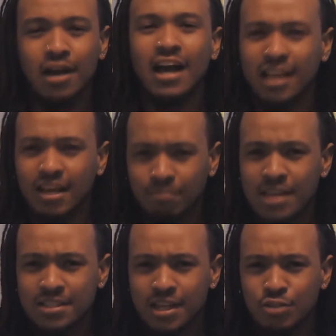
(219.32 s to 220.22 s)
I'm
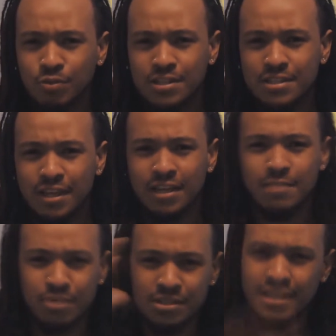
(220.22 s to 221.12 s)
guessing that's what he's saying.
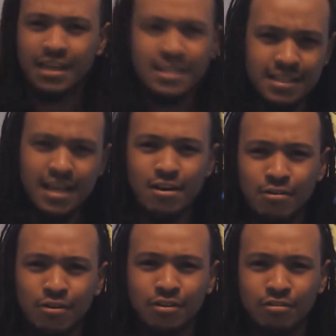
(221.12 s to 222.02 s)
He puts his hands
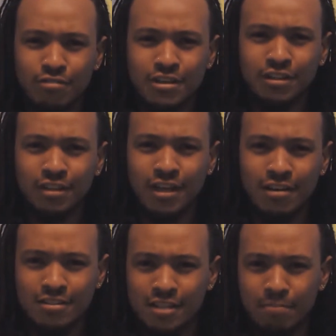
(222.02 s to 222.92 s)
down on the freaking
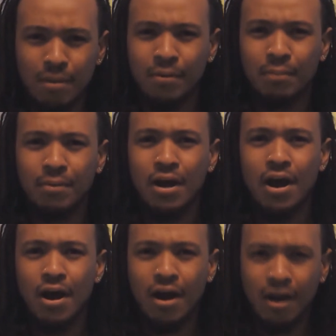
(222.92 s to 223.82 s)
lookout and say
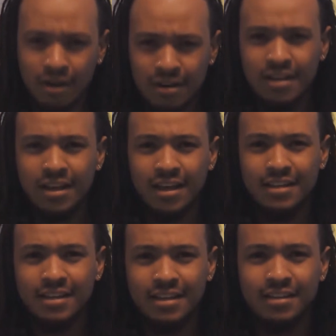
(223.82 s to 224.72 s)
ba-ba-da-ba-da,
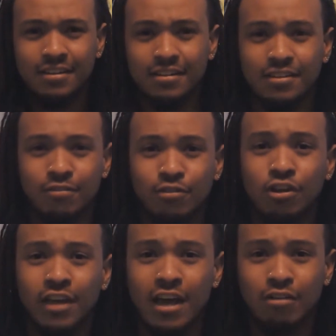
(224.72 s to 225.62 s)
and then the
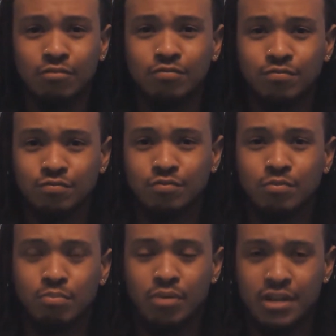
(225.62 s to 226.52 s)
lookout
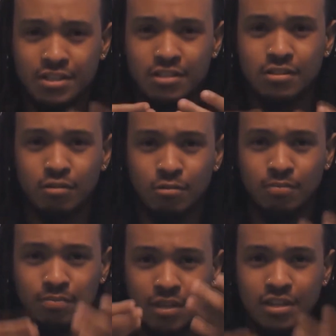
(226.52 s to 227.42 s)
brings this little
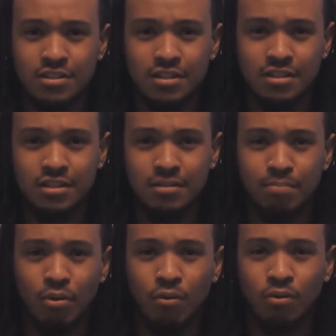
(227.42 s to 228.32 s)

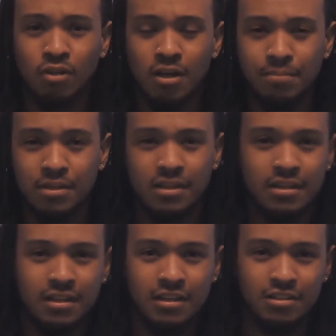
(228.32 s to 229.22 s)
extended pole up it,
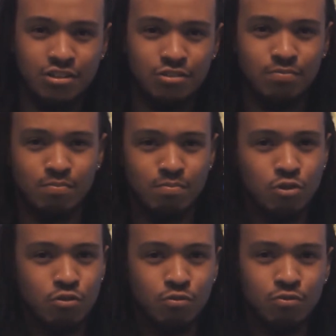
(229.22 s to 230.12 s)
and then it just
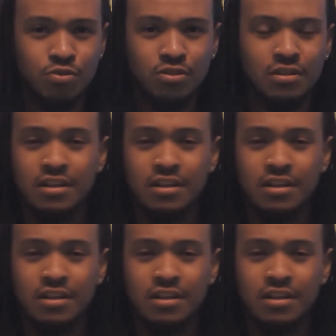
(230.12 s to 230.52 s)
moves.